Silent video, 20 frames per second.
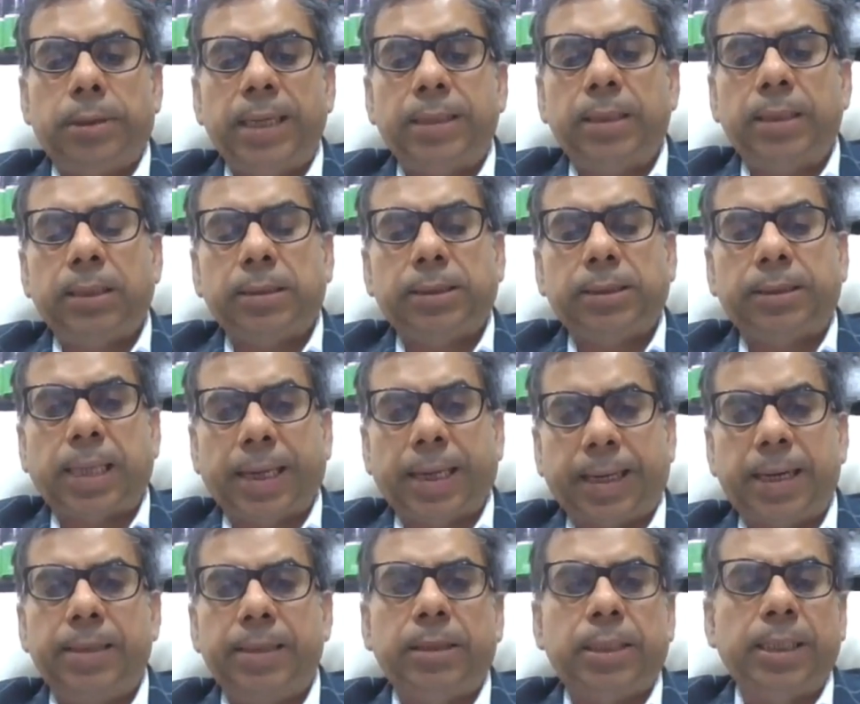Then the
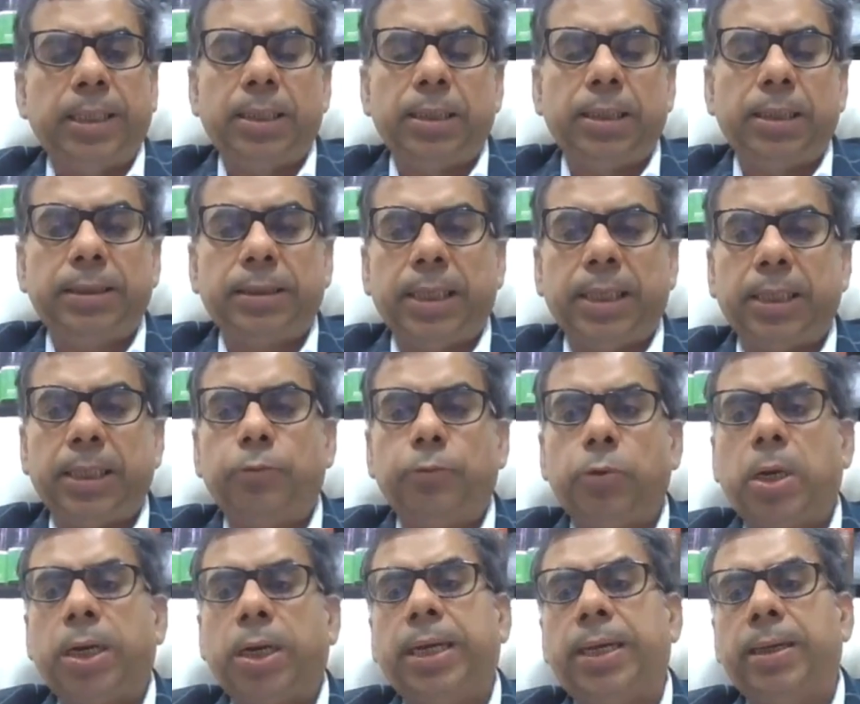second thing is that if
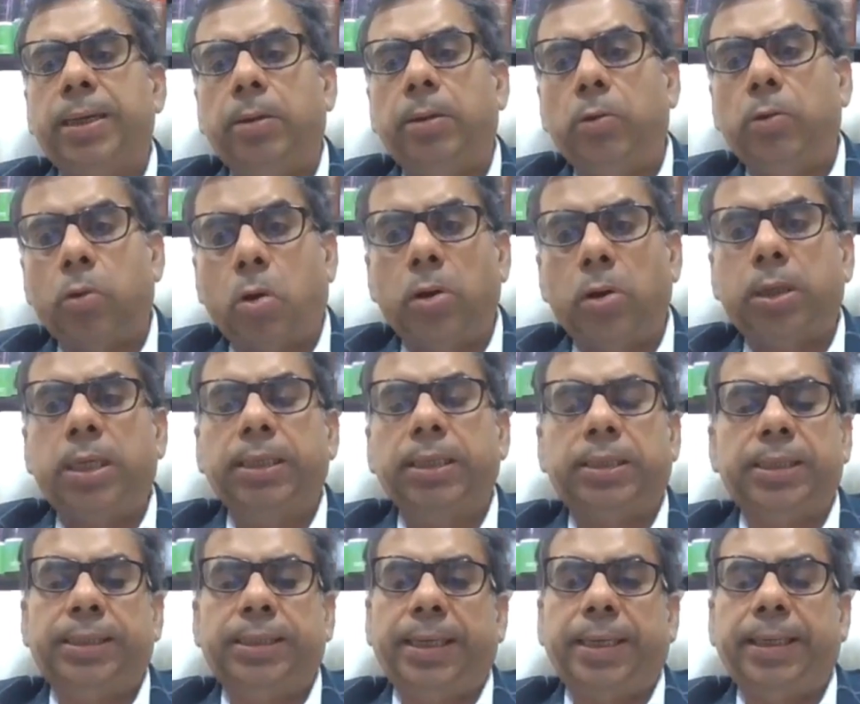you are a
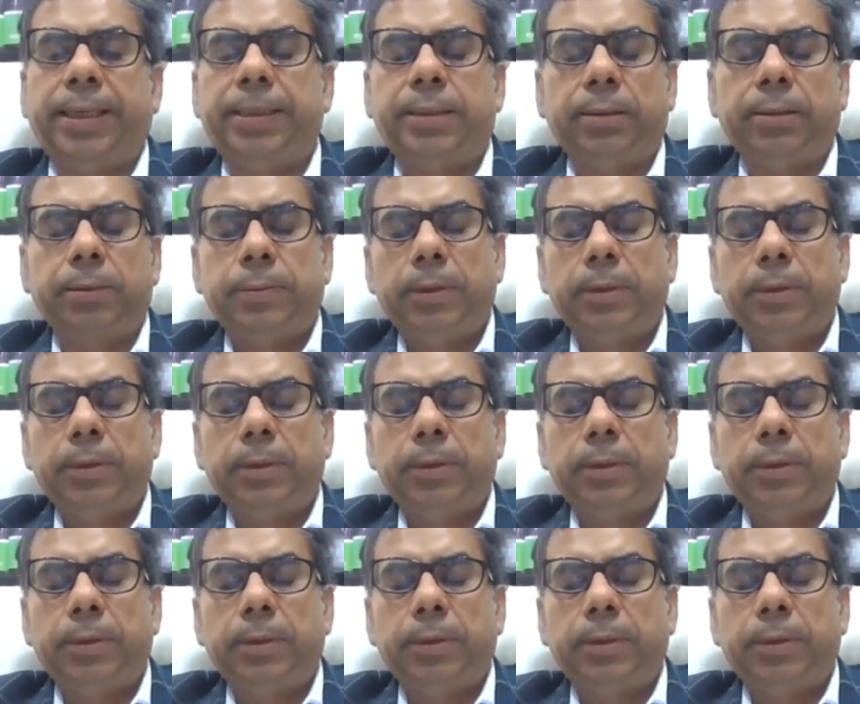non-resident,